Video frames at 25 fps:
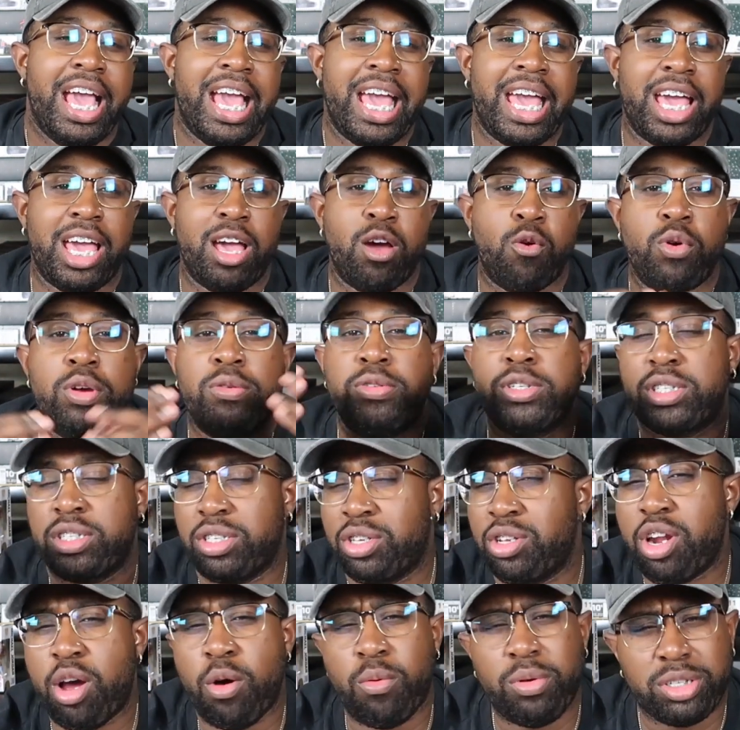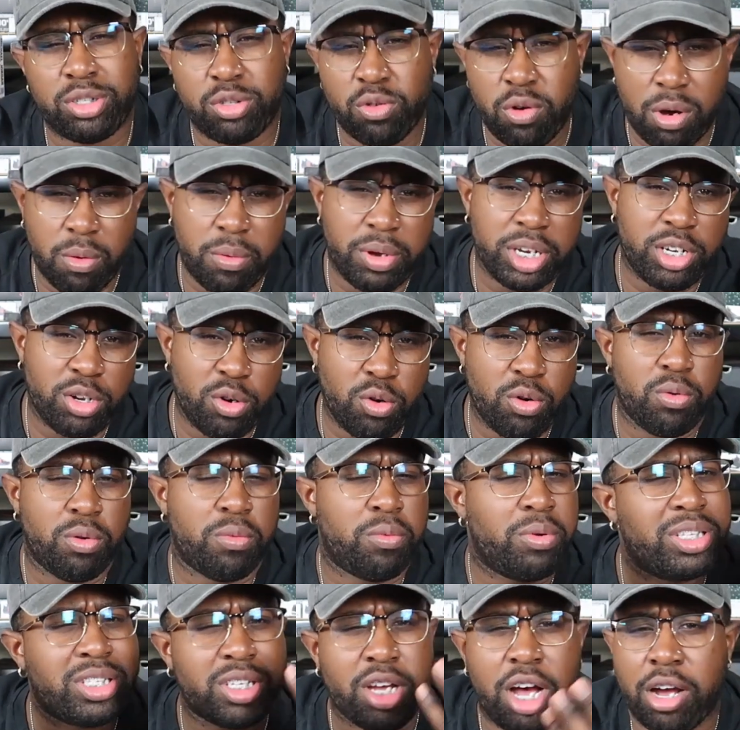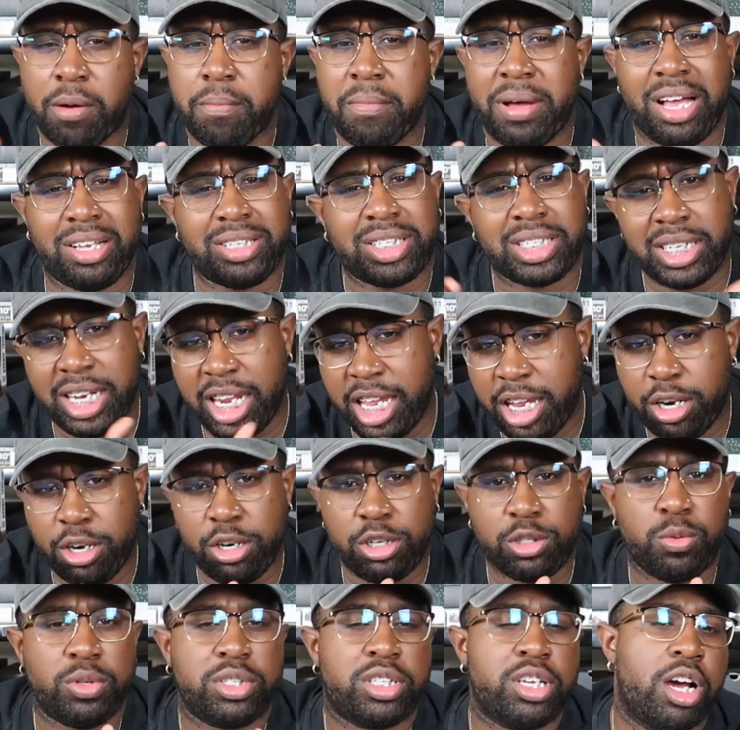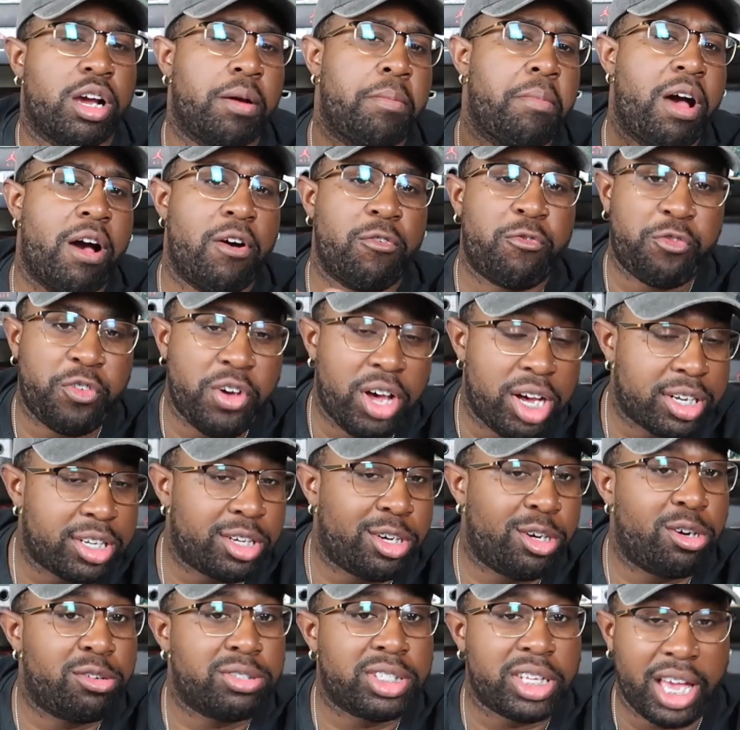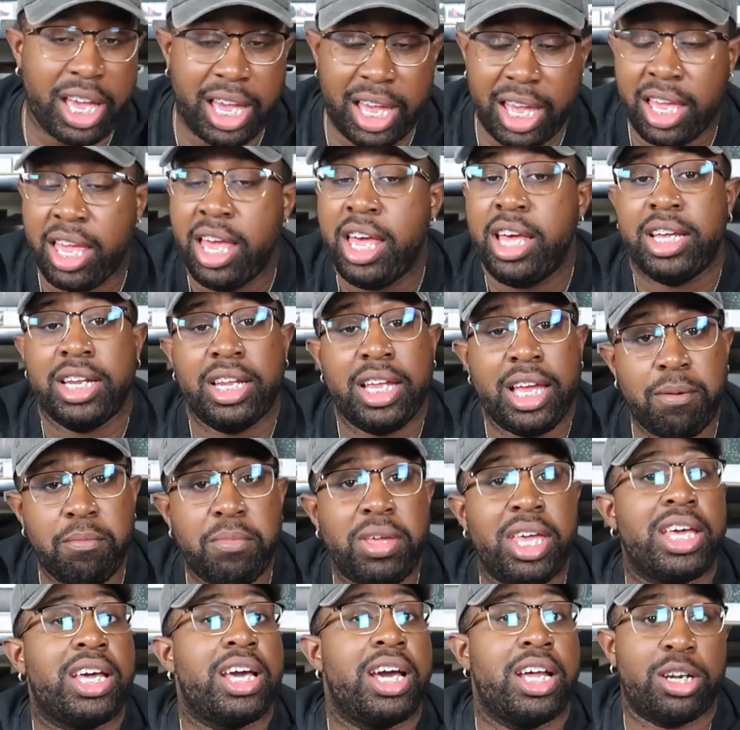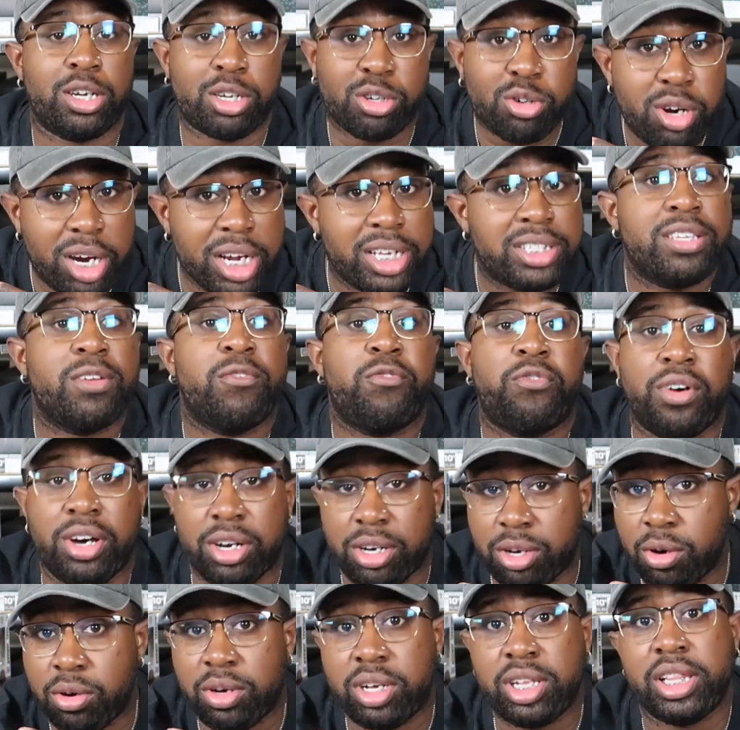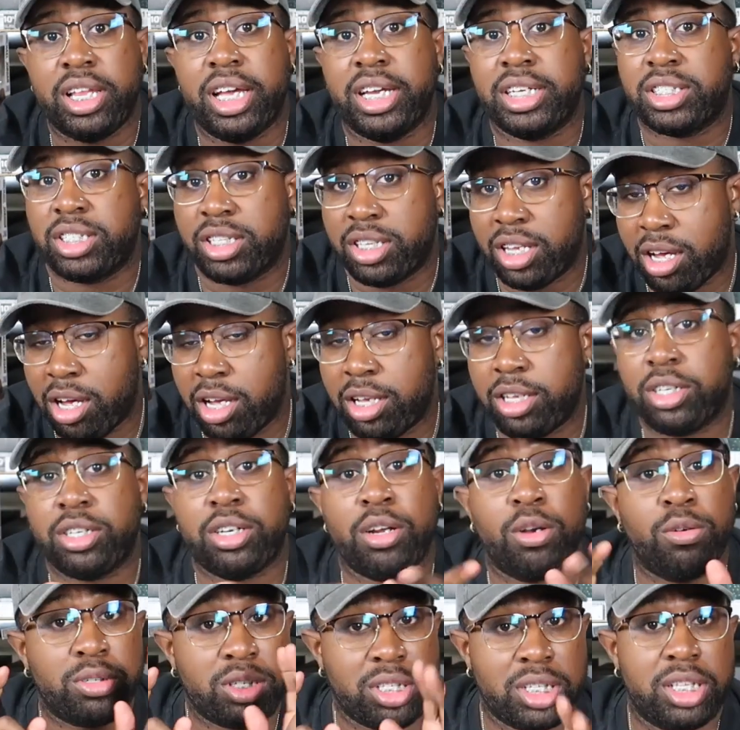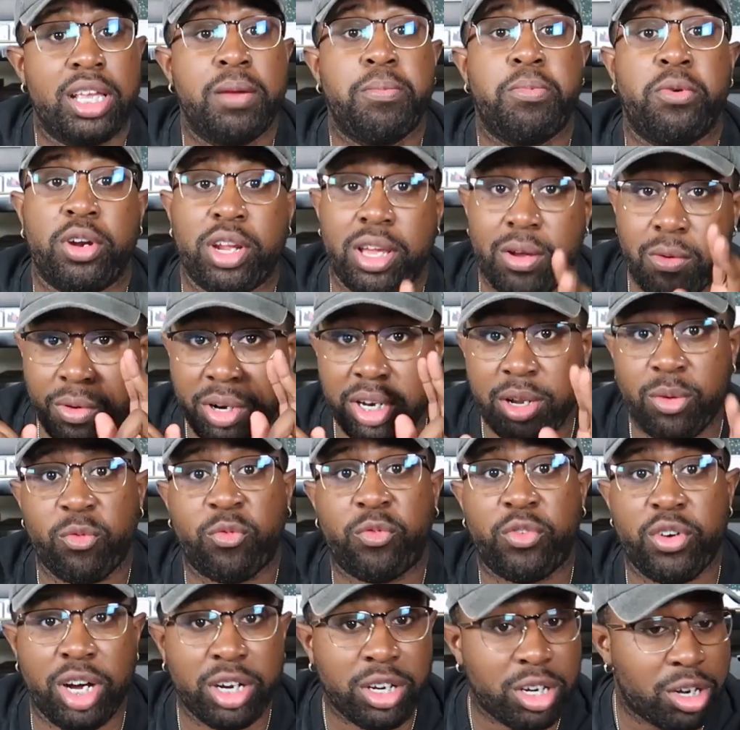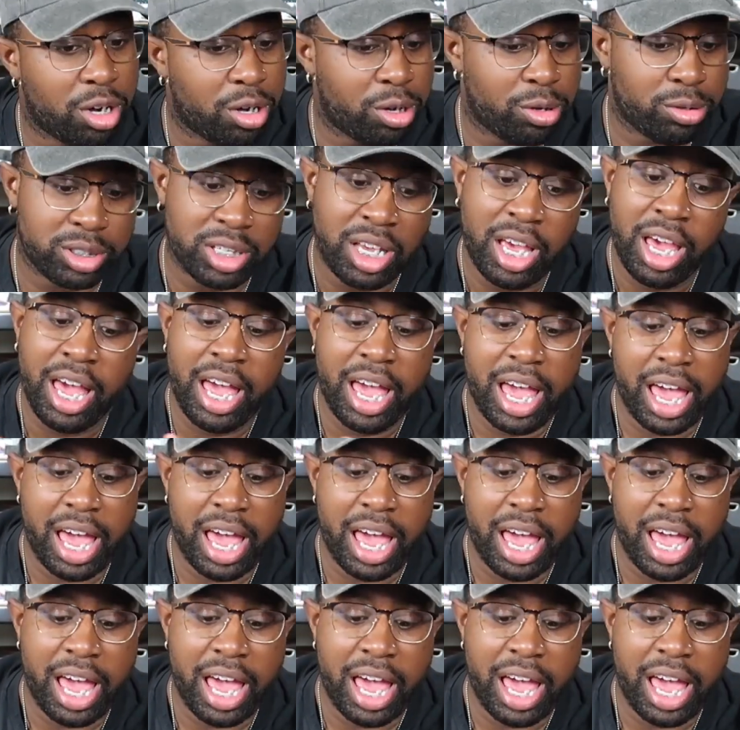And we was, you know, we doing what we do. We talking about sneakers, we talking about Funkos. Hey, that man got a crazy Funko collection, y'all. Don't sleep on him with them Funkos.